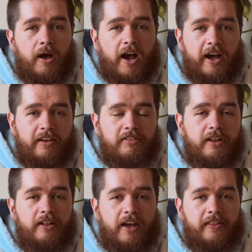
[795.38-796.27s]
I actually
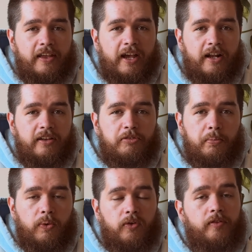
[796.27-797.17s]
like the colors
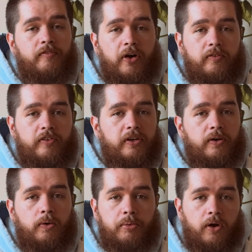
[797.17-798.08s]
more than
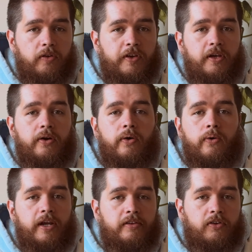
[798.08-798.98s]
Velvia or Provia or
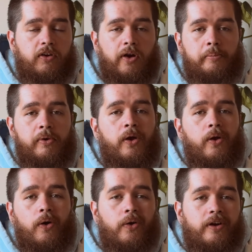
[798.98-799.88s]
Ektachrome
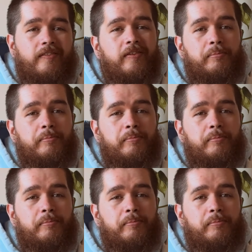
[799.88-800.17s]
or even